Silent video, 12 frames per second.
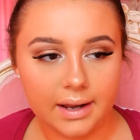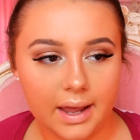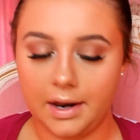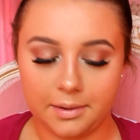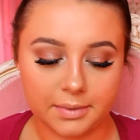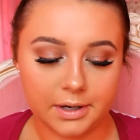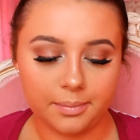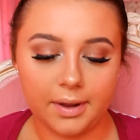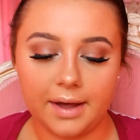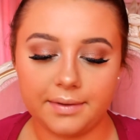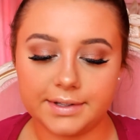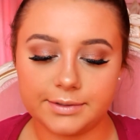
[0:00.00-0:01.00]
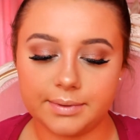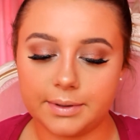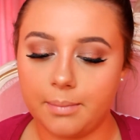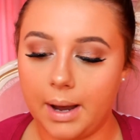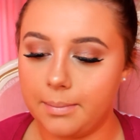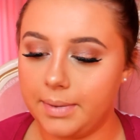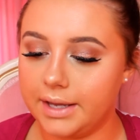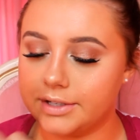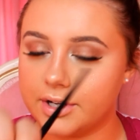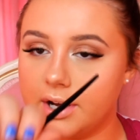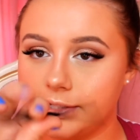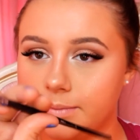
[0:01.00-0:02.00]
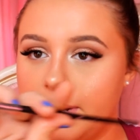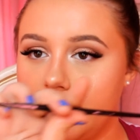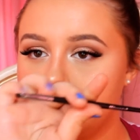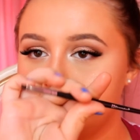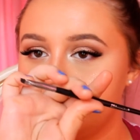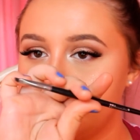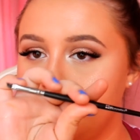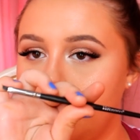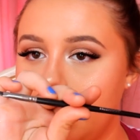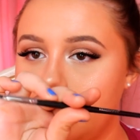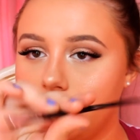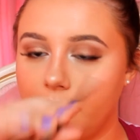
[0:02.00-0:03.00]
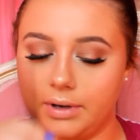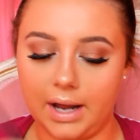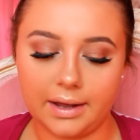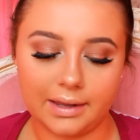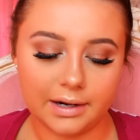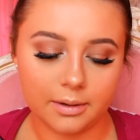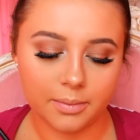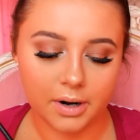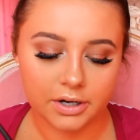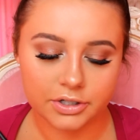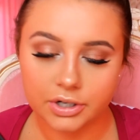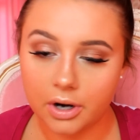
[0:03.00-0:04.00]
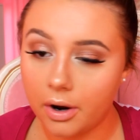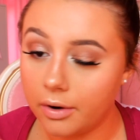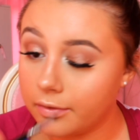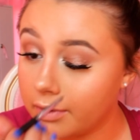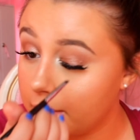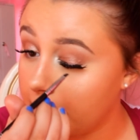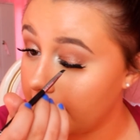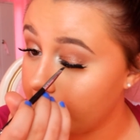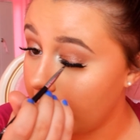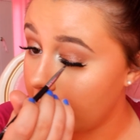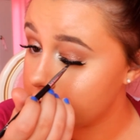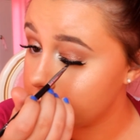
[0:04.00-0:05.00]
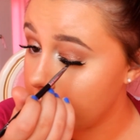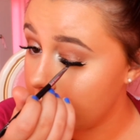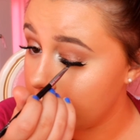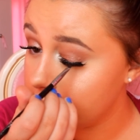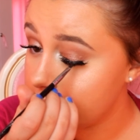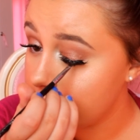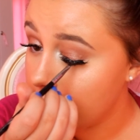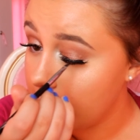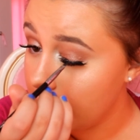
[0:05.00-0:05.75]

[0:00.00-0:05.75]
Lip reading: and I'm going to apply this with my BH Cosmetics little angled eyeliner brush over my lash band